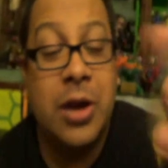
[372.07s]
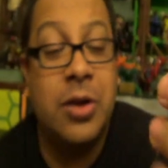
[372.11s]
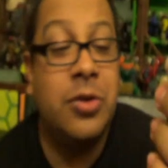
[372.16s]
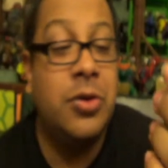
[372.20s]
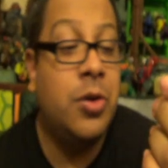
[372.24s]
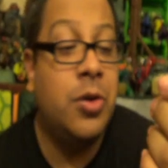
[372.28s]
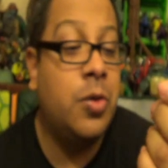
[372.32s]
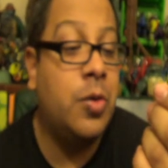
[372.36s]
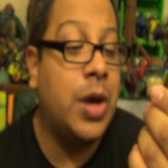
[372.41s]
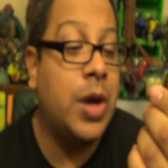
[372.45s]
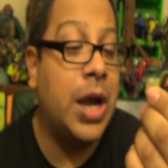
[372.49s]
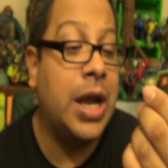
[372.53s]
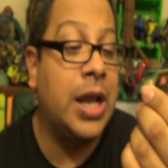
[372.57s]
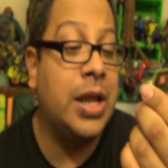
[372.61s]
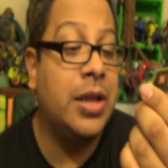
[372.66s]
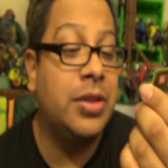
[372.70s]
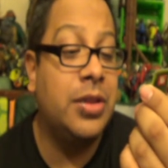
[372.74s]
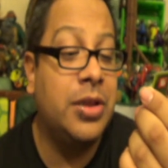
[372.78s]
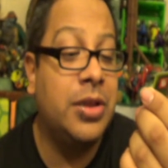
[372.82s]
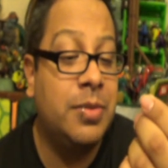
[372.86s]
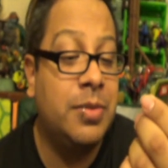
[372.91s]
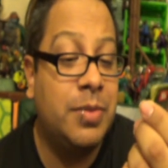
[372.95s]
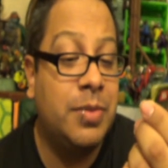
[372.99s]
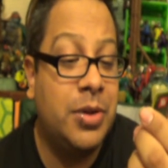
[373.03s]
I don't know
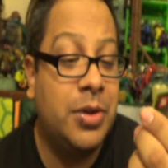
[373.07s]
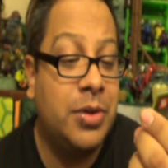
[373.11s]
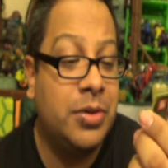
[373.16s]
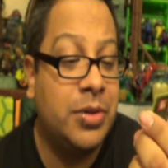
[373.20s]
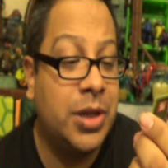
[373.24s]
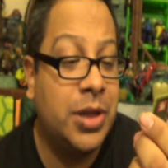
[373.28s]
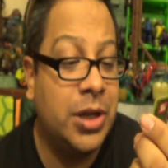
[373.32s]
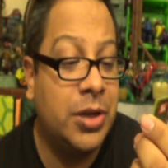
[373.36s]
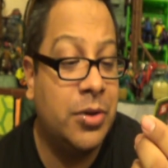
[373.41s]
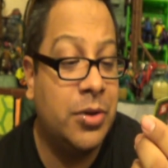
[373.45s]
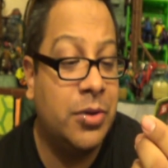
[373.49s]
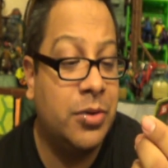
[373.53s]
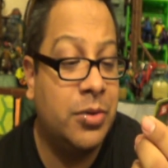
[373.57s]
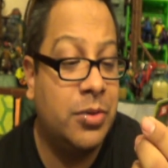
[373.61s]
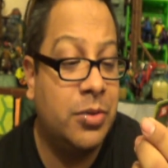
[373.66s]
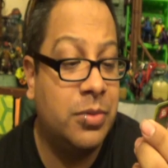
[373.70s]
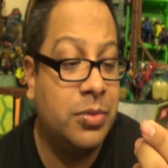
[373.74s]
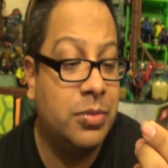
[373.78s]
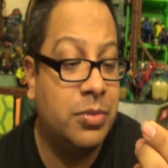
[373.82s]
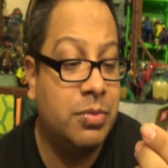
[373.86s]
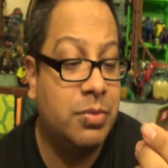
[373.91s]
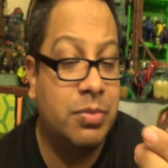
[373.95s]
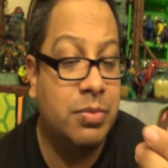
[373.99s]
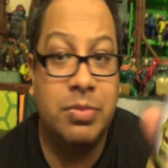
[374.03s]
anything about
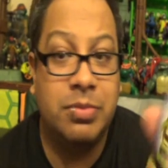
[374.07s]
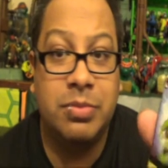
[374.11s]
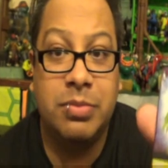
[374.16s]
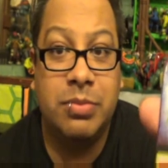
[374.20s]
Lego